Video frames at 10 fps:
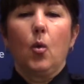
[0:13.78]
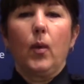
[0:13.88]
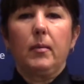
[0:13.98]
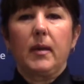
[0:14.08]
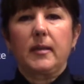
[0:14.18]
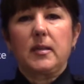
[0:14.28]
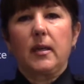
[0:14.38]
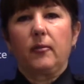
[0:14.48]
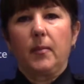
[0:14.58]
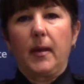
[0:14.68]
We would like to
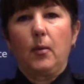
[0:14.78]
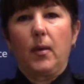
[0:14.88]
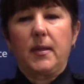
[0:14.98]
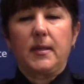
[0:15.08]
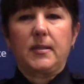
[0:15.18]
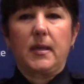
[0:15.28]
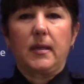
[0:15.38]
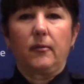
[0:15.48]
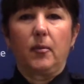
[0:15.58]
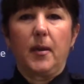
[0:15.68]
hear from anyone that has any
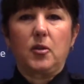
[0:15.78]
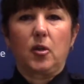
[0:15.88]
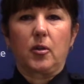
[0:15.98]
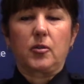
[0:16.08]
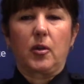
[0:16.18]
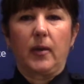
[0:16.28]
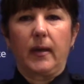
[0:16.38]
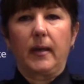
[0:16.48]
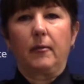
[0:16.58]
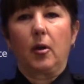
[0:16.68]
information concerning
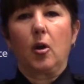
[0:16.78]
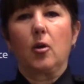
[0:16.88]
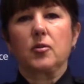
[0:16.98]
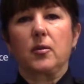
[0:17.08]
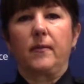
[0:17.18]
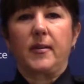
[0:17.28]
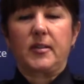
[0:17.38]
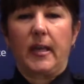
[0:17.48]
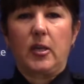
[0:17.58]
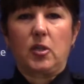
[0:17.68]
any of our calls or
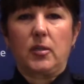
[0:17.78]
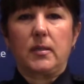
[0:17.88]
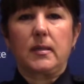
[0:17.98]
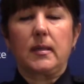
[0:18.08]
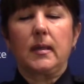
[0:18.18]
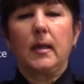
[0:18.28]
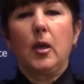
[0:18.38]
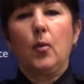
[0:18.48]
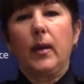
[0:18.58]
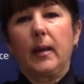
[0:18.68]
investigations.
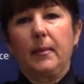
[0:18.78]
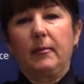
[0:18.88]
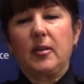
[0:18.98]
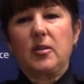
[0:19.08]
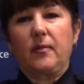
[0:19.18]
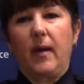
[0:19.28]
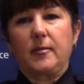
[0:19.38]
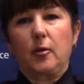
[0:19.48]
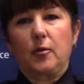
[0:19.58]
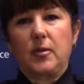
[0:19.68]
We can be reached at
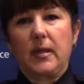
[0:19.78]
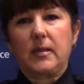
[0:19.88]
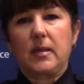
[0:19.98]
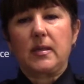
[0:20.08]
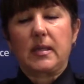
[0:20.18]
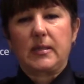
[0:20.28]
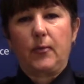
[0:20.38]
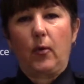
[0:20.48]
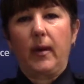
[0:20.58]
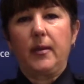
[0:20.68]

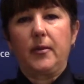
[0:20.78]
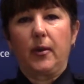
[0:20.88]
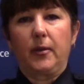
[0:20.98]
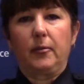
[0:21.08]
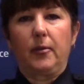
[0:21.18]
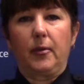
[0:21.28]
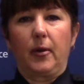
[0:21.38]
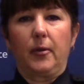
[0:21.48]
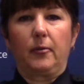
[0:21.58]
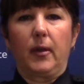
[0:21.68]

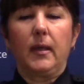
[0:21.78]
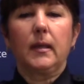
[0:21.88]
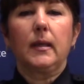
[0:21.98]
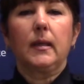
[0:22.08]
506-648-3333,